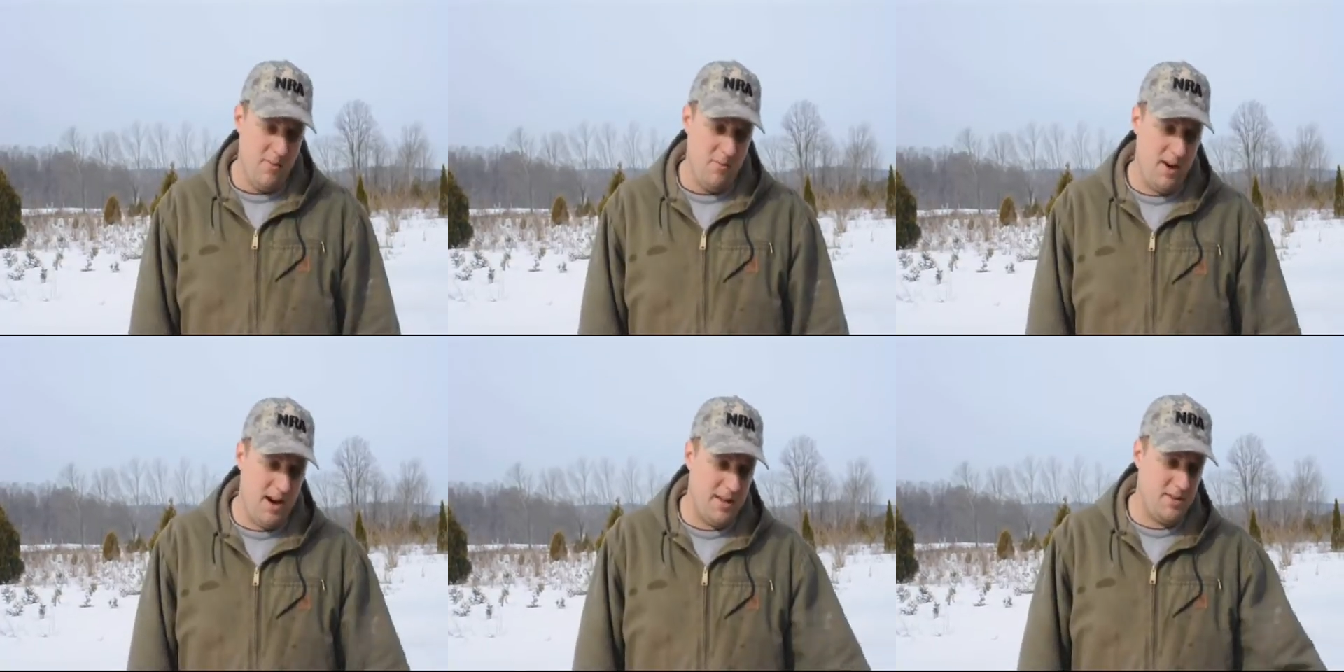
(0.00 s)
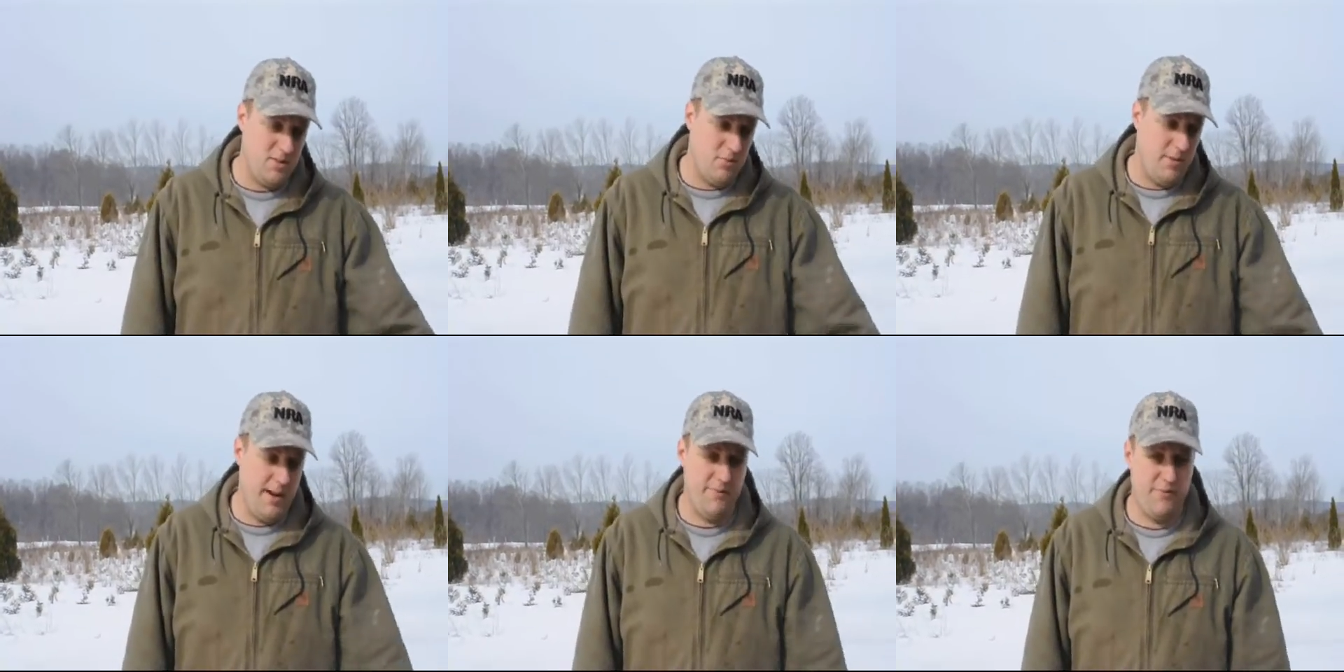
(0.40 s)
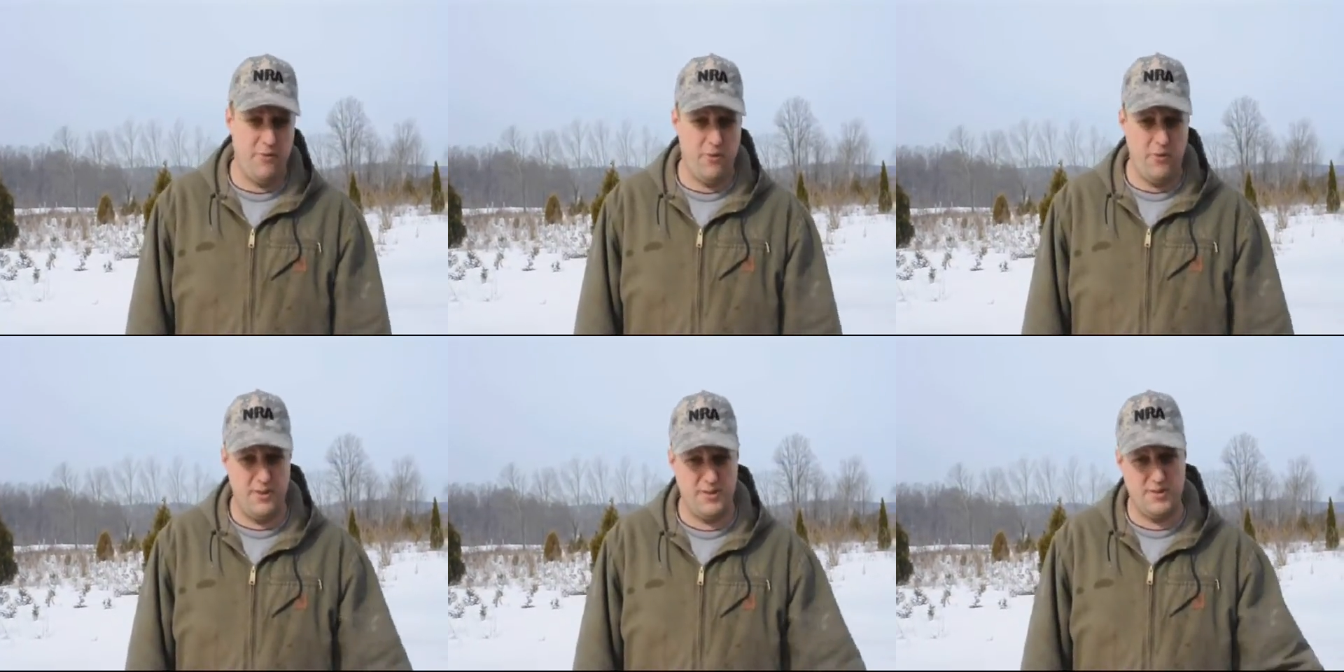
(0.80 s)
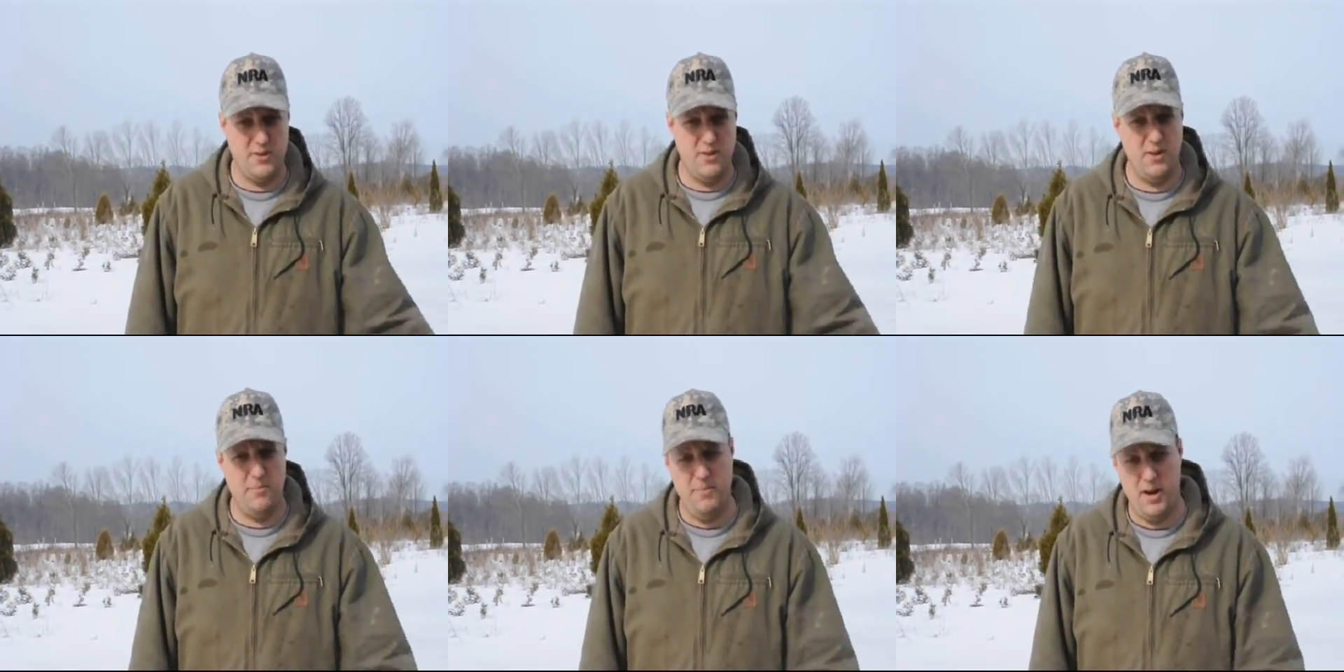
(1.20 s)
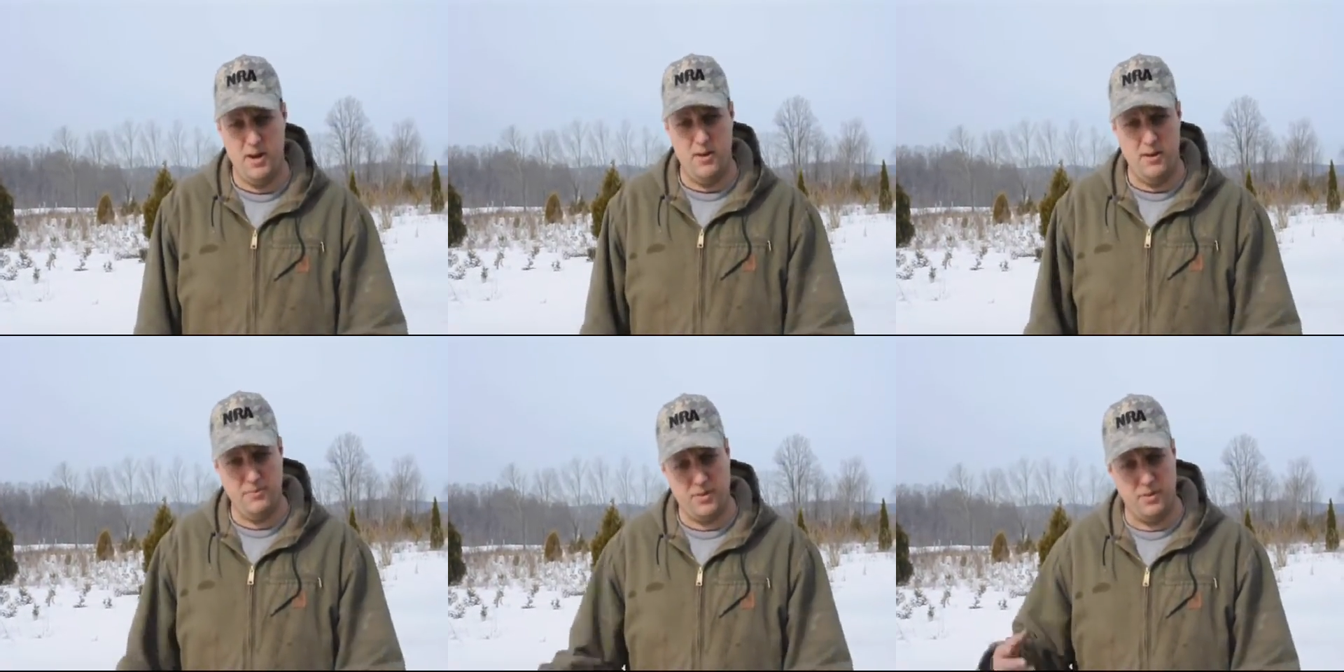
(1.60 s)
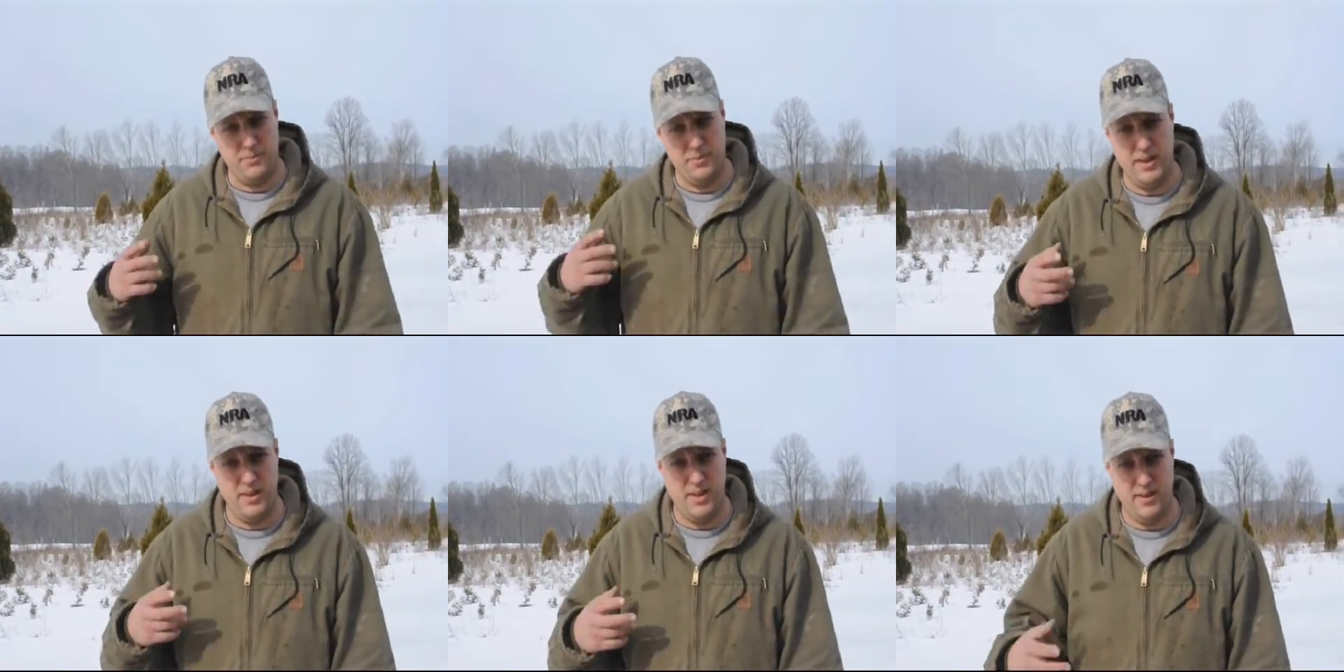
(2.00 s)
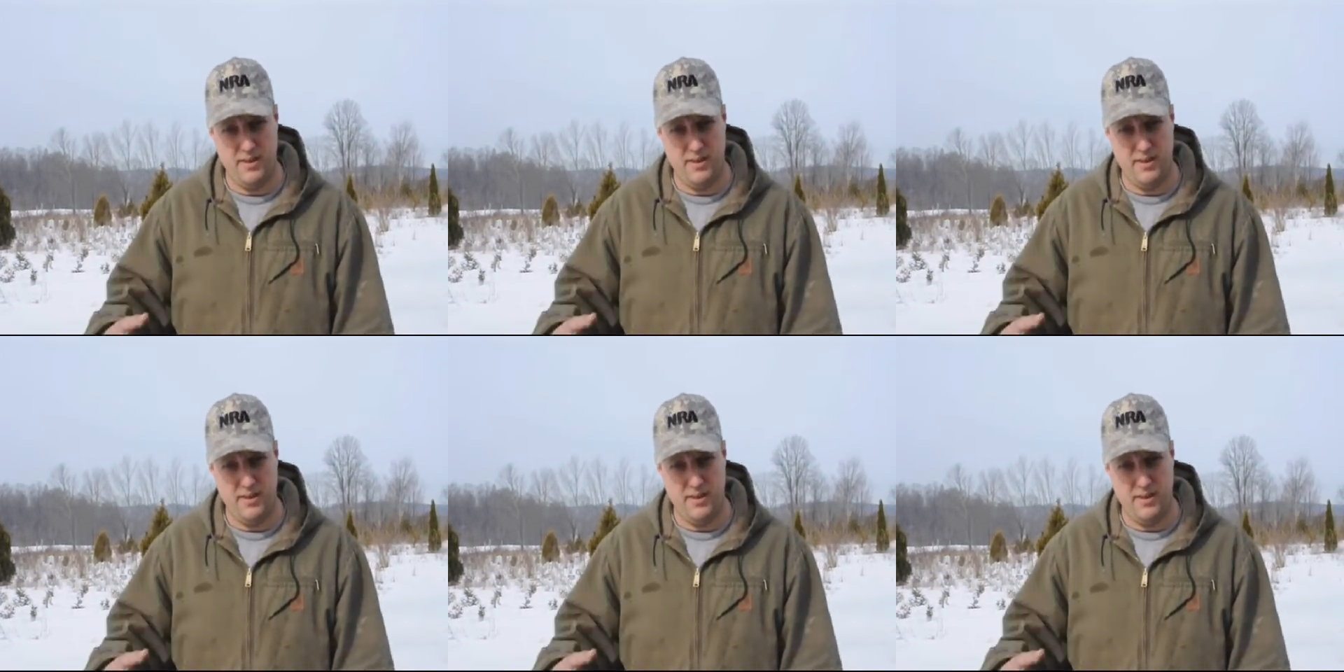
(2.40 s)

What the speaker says: We have to wait for the snow to melt and completely